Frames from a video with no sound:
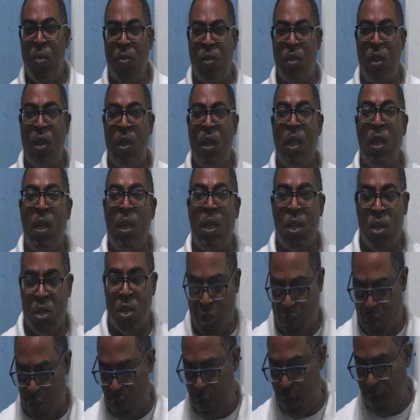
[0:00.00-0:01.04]
in
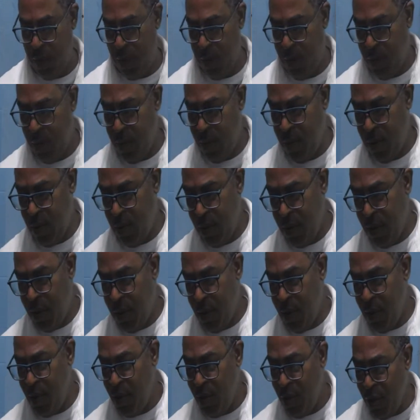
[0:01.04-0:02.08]
English,
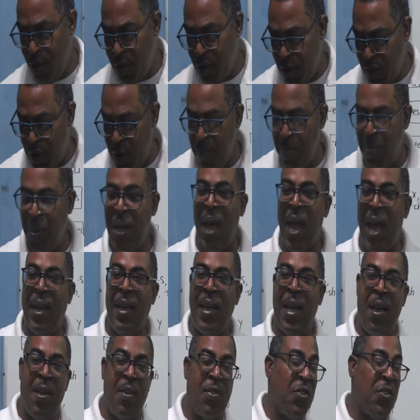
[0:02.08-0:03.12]
you simply add
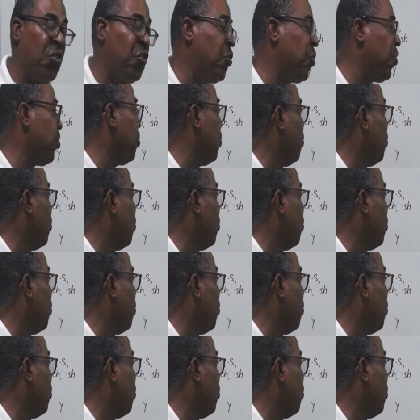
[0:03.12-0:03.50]
S. You